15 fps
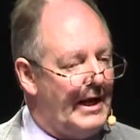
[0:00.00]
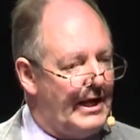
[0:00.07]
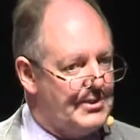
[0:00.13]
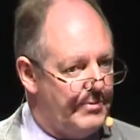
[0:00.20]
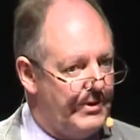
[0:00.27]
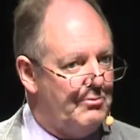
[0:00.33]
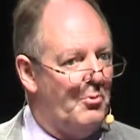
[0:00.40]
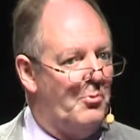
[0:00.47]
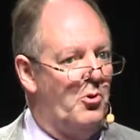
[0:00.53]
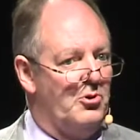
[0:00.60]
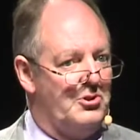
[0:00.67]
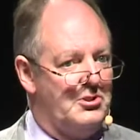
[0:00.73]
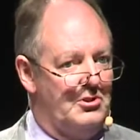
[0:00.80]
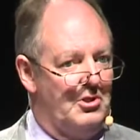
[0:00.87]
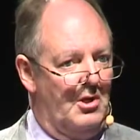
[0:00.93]
has been
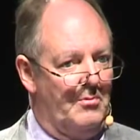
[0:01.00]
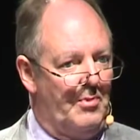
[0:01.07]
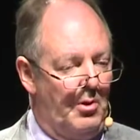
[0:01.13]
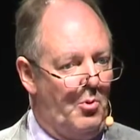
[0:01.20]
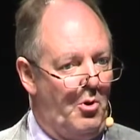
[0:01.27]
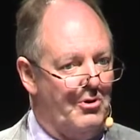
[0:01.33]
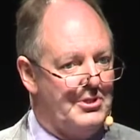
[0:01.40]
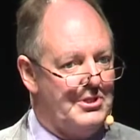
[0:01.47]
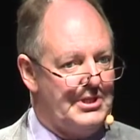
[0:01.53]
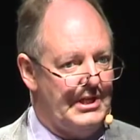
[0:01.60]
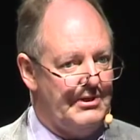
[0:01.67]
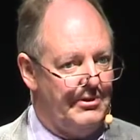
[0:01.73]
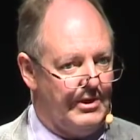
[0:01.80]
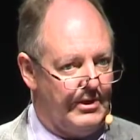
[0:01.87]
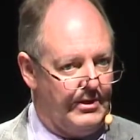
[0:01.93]
reported on by Warren
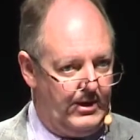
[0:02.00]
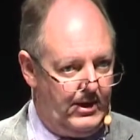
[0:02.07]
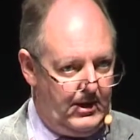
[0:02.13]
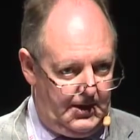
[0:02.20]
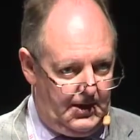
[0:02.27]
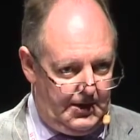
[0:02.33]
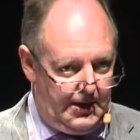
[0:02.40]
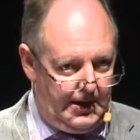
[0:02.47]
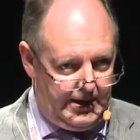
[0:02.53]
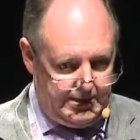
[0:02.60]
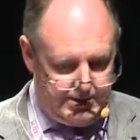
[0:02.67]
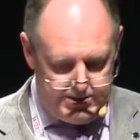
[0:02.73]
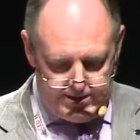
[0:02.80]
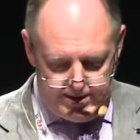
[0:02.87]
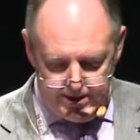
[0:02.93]
Seering and,
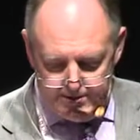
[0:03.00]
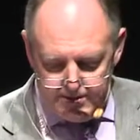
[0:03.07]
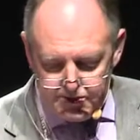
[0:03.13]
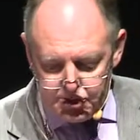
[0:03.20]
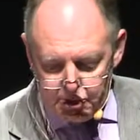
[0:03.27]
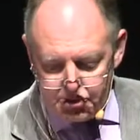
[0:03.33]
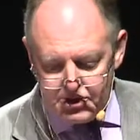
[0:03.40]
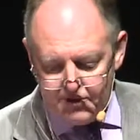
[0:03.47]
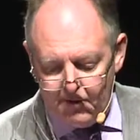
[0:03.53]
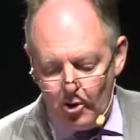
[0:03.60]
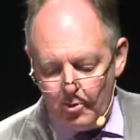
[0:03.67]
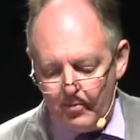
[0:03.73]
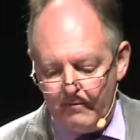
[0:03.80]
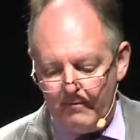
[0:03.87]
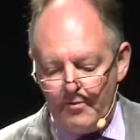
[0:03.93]
and uh, Josef
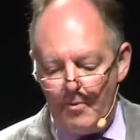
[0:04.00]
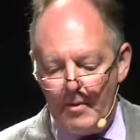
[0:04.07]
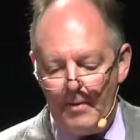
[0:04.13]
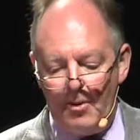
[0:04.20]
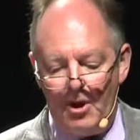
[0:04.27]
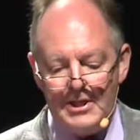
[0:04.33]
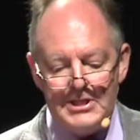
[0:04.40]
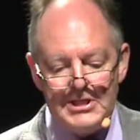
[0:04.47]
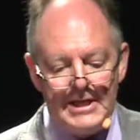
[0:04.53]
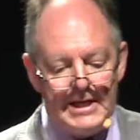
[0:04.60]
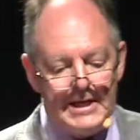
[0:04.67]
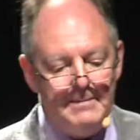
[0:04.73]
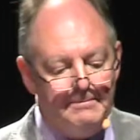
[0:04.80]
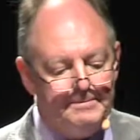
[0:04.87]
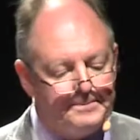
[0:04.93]
Oehmen from
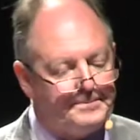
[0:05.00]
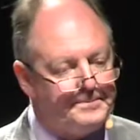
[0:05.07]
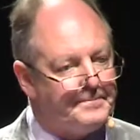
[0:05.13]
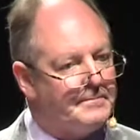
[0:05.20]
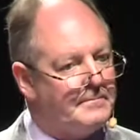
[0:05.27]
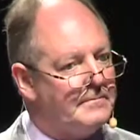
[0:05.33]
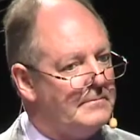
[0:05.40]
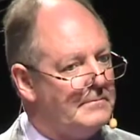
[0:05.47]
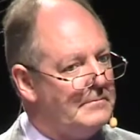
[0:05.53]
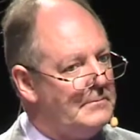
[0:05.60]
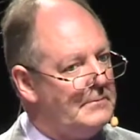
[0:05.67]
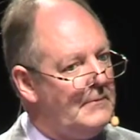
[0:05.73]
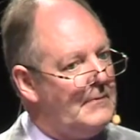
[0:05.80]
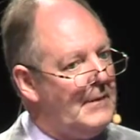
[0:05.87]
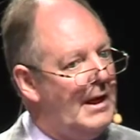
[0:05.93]
MIT.
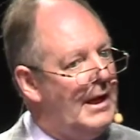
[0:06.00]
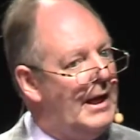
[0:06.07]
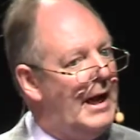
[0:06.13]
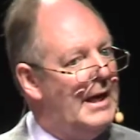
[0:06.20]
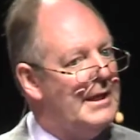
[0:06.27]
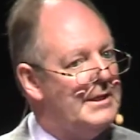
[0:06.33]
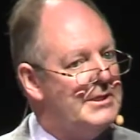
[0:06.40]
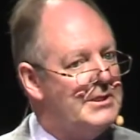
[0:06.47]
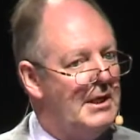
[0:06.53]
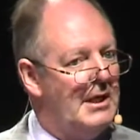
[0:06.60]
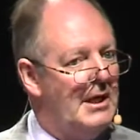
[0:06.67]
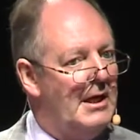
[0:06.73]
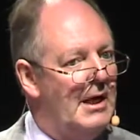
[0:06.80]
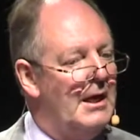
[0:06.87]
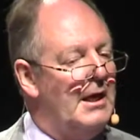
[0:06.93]
And
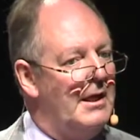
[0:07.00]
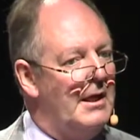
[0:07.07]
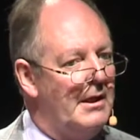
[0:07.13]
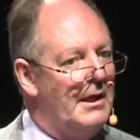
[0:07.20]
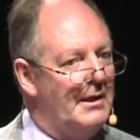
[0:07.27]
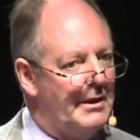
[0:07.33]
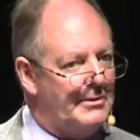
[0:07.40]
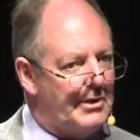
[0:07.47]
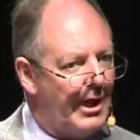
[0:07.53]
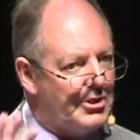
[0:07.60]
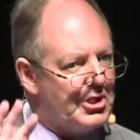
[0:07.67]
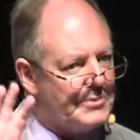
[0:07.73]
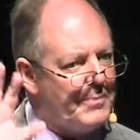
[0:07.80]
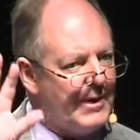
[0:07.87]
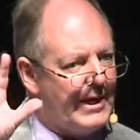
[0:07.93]
uh,
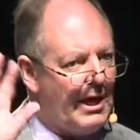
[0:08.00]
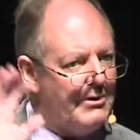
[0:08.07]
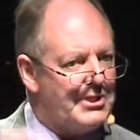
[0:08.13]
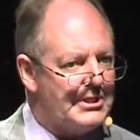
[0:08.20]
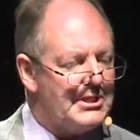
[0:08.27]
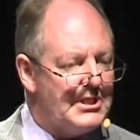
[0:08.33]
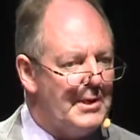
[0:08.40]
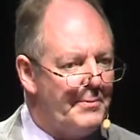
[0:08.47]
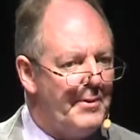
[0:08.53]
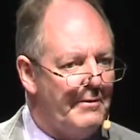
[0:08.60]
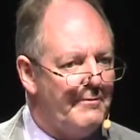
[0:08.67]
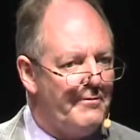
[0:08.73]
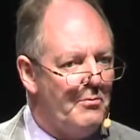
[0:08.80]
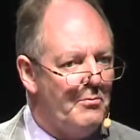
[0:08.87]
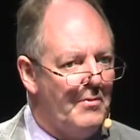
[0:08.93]
I'll just pick out a
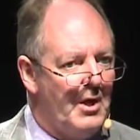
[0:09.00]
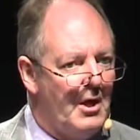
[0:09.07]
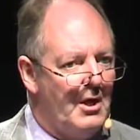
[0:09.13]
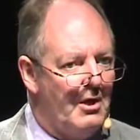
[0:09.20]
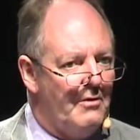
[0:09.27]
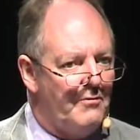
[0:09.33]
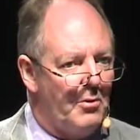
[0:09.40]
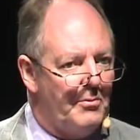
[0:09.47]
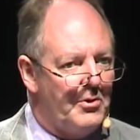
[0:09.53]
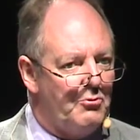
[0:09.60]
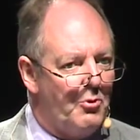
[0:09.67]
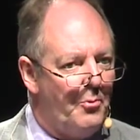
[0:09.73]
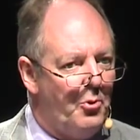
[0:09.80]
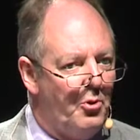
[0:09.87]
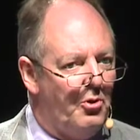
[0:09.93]
snippet from, from the
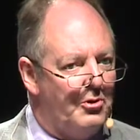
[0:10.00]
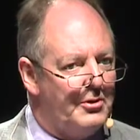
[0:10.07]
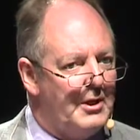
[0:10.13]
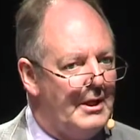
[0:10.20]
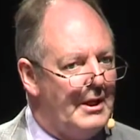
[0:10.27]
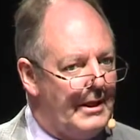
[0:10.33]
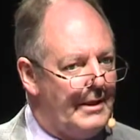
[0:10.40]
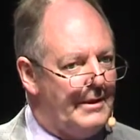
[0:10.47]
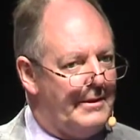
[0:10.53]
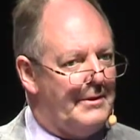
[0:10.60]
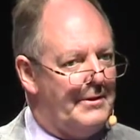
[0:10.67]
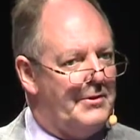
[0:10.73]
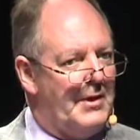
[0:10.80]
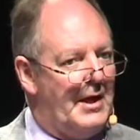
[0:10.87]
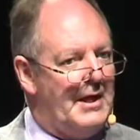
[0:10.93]
report.
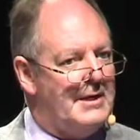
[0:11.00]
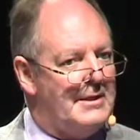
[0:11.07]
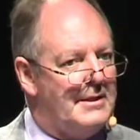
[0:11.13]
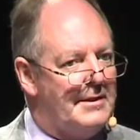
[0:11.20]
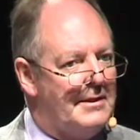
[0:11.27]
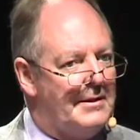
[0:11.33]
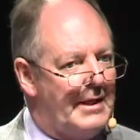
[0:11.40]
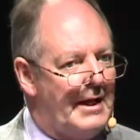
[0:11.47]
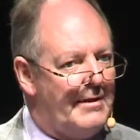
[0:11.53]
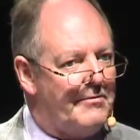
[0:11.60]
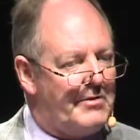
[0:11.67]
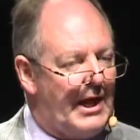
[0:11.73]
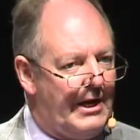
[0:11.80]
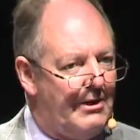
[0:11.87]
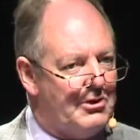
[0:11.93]
They, they
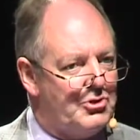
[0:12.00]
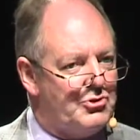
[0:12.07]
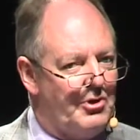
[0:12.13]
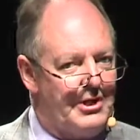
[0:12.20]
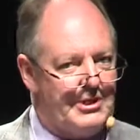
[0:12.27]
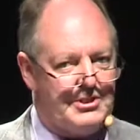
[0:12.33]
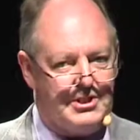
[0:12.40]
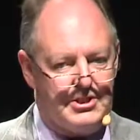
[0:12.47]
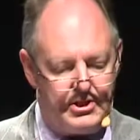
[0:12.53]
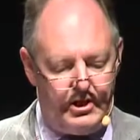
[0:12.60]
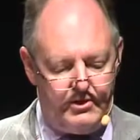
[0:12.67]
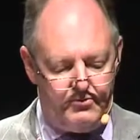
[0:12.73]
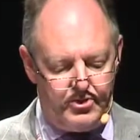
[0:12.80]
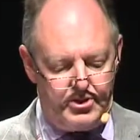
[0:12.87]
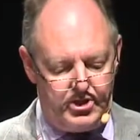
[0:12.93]
characterize
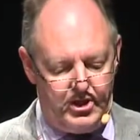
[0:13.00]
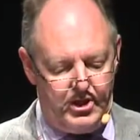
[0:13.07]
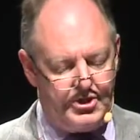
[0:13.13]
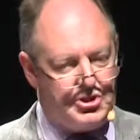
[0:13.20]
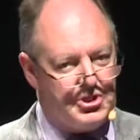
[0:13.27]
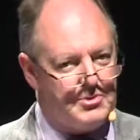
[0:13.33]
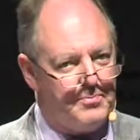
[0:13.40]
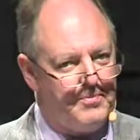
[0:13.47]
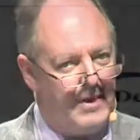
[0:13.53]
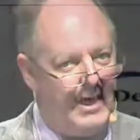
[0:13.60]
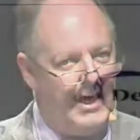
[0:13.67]
design research as,